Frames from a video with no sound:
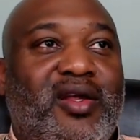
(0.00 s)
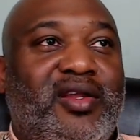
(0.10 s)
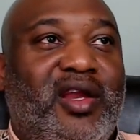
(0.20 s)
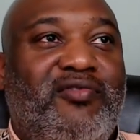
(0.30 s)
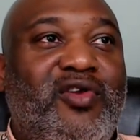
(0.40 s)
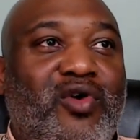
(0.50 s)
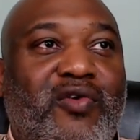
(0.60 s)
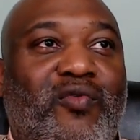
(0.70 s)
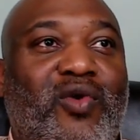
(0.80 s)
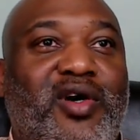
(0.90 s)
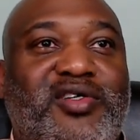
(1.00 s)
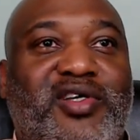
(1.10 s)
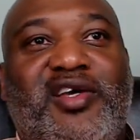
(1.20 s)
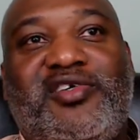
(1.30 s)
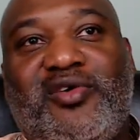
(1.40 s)
that if you knew if it was an
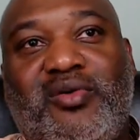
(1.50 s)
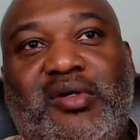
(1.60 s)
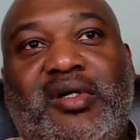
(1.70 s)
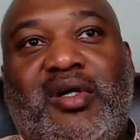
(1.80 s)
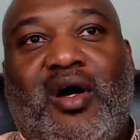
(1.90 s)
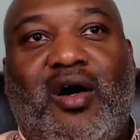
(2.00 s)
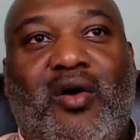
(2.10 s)
issue uh,